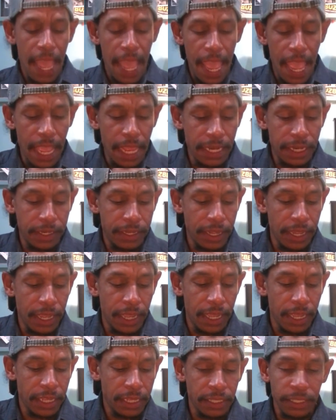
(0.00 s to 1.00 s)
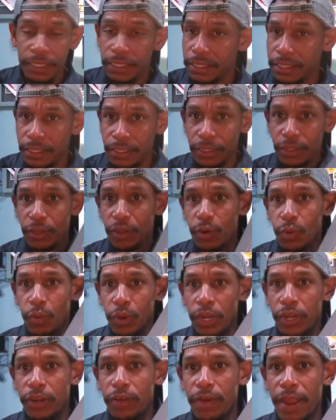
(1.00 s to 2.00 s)
and uh,
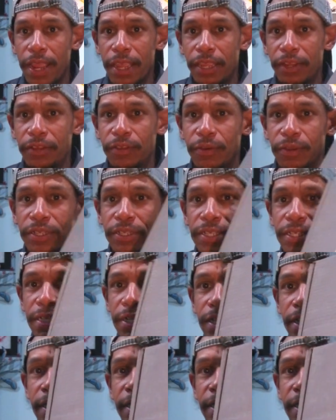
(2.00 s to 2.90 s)
we're going to crack into it and see